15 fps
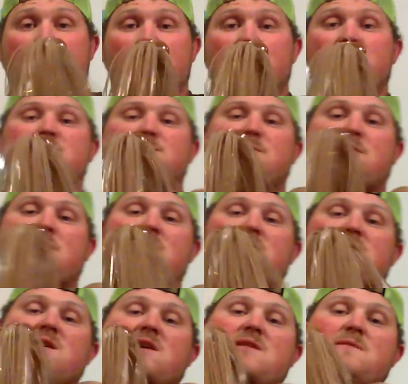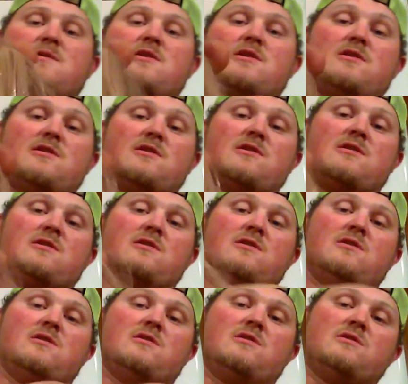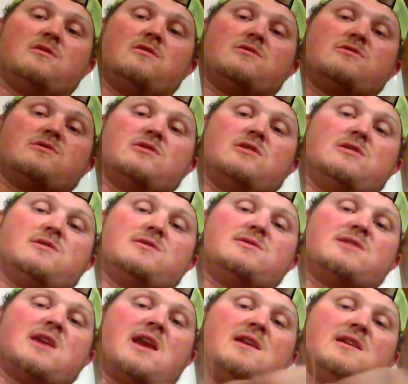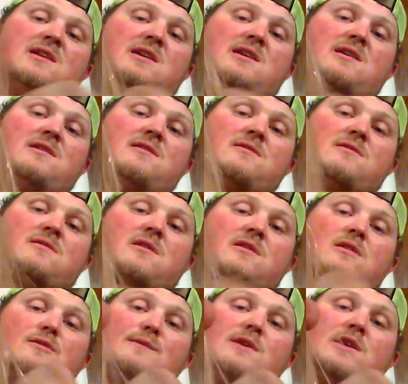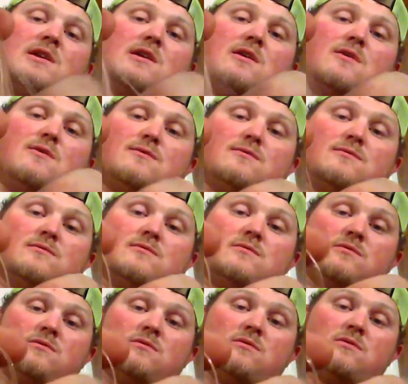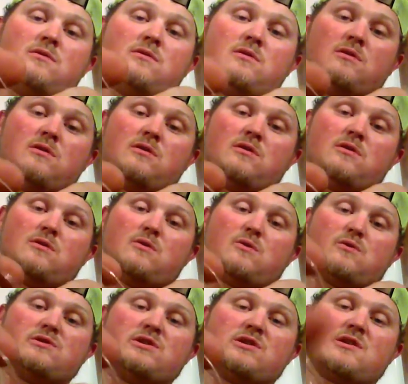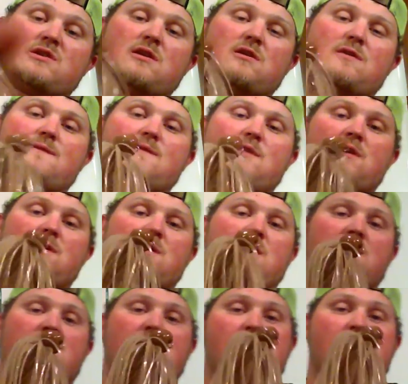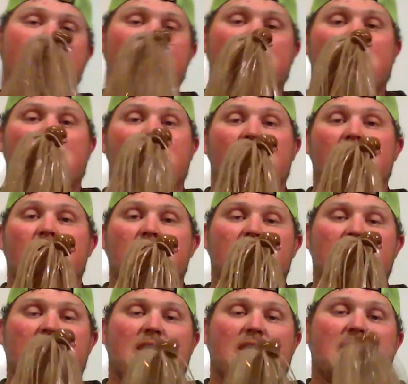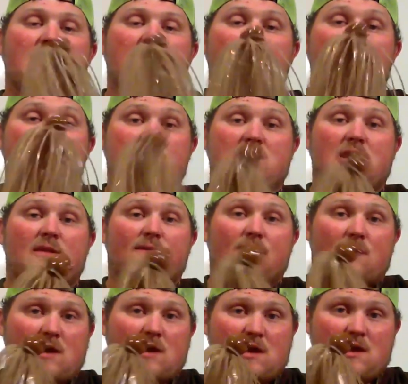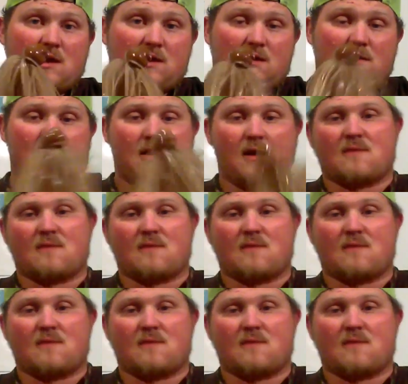Good springtime color. It's a sandy, a little bit of golden, orangish colored flake in it. Like, it's got a flat head.